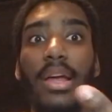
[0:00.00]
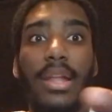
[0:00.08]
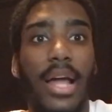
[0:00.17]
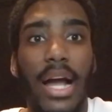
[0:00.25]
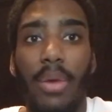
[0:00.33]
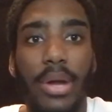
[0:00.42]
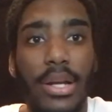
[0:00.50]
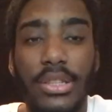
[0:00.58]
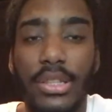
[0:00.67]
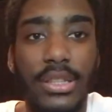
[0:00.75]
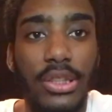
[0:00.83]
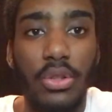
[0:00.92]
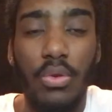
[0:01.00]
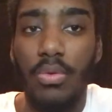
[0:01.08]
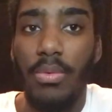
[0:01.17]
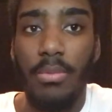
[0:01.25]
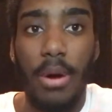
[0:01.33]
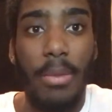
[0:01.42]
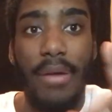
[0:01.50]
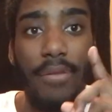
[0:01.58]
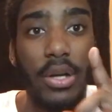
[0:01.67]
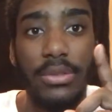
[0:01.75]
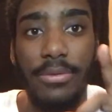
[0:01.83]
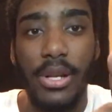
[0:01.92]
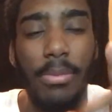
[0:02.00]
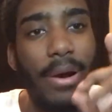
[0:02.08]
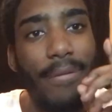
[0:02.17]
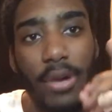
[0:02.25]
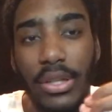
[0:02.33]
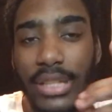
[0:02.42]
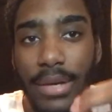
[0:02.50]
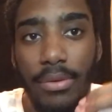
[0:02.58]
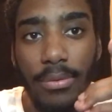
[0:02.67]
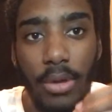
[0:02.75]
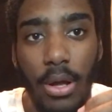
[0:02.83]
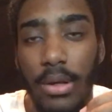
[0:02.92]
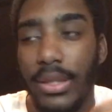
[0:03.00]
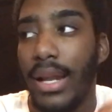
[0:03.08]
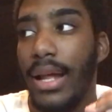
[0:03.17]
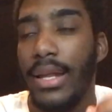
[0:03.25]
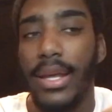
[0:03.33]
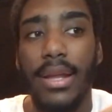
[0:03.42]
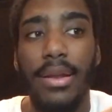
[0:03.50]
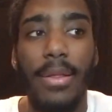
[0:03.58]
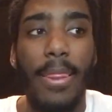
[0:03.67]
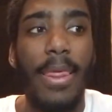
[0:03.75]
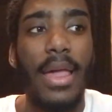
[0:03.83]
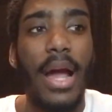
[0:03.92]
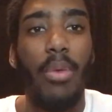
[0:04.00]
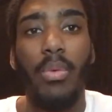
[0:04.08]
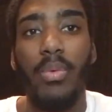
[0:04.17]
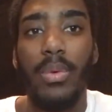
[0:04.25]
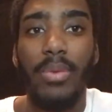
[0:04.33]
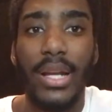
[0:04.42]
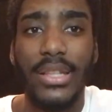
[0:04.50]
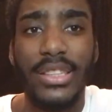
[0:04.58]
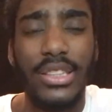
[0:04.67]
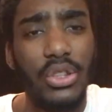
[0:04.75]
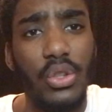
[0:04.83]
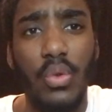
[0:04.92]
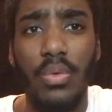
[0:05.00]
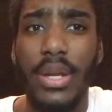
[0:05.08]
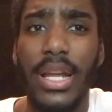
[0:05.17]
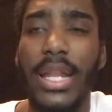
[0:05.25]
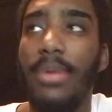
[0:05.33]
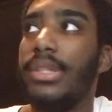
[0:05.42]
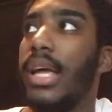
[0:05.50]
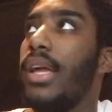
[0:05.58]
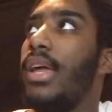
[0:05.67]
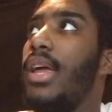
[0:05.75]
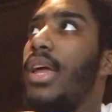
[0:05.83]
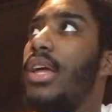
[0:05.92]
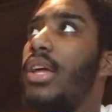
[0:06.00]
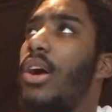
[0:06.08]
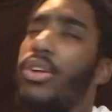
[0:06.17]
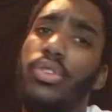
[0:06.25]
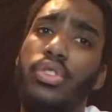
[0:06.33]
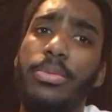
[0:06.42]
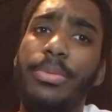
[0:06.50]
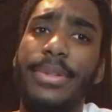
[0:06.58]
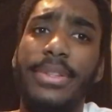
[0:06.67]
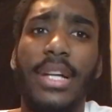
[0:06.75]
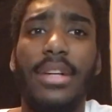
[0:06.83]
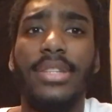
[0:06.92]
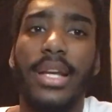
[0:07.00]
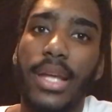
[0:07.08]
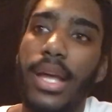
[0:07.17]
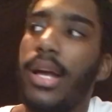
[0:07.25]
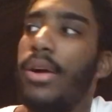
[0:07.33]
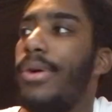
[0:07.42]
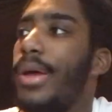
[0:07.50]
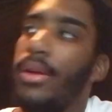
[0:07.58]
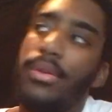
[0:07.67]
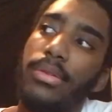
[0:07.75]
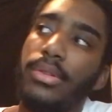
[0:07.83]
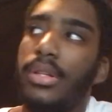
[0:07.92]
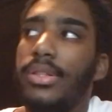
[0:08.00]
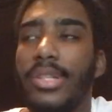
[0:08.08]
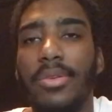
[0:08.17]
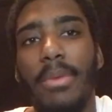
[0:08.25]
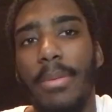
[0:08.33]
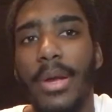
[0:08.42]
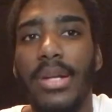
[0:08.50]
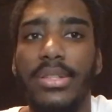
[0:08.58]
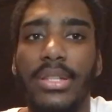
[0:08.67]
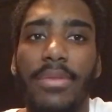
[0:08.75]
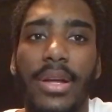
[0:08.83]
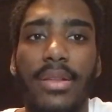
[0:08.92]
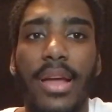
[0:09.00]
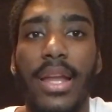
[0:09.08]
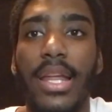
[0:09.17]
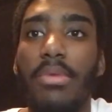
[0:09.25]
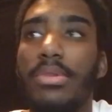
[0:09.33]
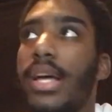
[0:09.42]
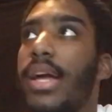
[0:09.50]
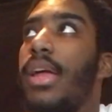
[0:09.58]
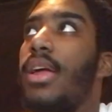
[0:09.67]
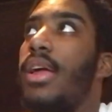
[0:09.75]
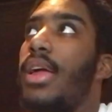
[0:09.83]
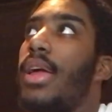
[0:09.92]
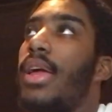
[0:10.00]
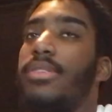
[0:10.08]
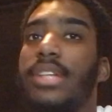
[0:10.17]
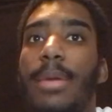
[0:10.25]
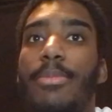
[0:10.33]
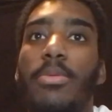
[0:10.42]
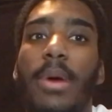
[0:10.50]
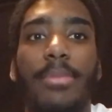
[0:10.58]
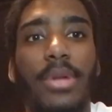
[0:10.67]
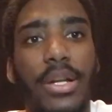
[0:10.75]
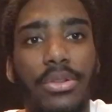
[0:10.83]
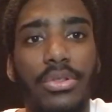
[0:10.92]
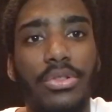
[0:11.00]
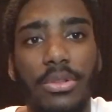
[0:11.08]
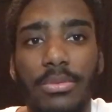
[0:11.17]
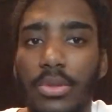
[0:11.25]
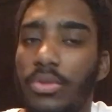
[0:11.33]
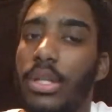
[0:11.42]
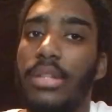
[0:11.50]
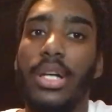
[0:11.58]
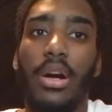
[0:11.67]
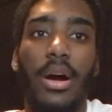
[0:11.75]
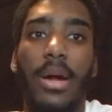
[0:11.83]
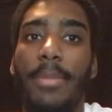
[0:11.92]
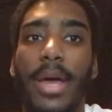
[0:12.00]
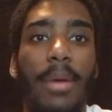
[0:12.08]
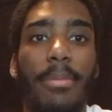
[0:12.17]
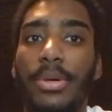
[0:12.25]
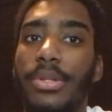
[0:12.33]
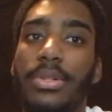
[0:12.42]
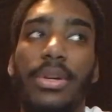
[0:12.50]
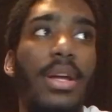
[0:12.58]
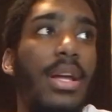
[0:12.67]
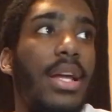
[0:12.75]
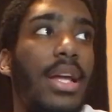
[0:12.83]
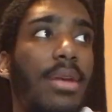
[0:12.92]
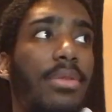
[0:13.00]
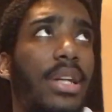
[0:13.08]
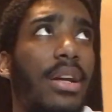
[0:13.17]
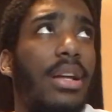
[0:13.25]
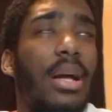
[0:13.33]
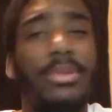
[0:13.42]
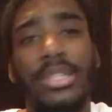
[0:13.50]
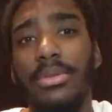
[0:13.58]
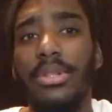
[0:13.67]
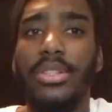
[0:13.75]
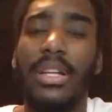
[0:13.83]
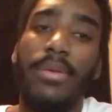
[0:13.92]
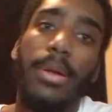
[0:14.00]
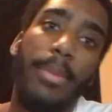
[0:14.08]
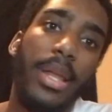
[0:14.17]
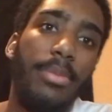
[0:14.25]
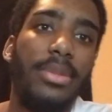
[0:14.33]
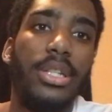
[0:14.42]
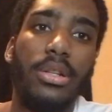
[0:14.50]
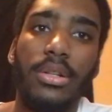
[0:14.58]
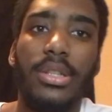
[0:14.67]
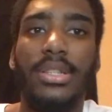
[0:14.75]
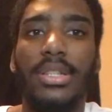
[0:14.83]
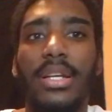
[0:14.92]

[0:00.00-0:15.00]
Like, I ran into this dude on my first video, my first ever vlog that I did. We ran into this dude, and he was like, y'all YouTubers? And I was like, yeah, go ahead and sub to my page and stuff like that. And he was like, boom, I do YouTube too. So I was like, all right, bet, I'm gonna put you. He was like, I'm gonna sub to your stuff. I'm like, bet, let me see yours.